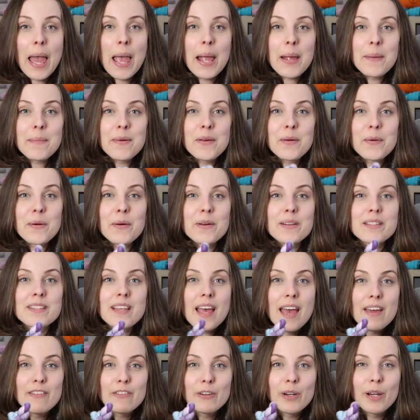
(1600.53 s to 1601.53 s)
Amy was
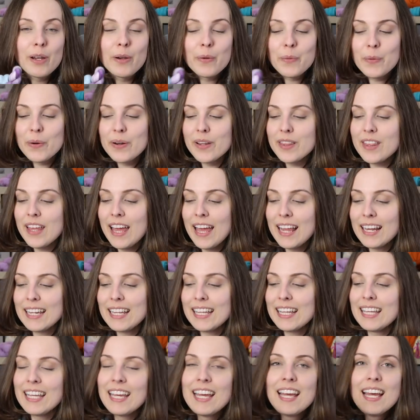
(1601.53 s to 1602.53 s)
everywhere with
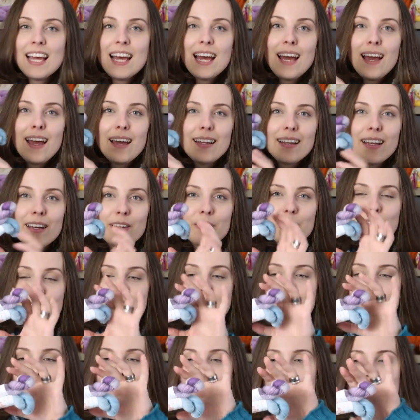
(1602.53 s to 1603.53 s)
Ellie and I
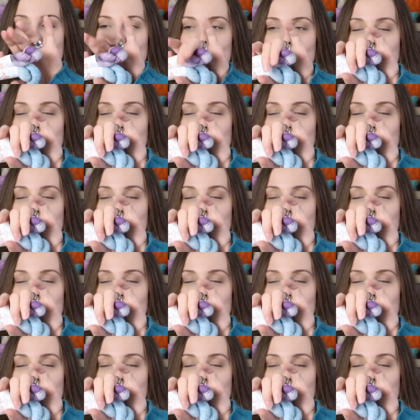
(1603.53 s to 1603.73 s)
received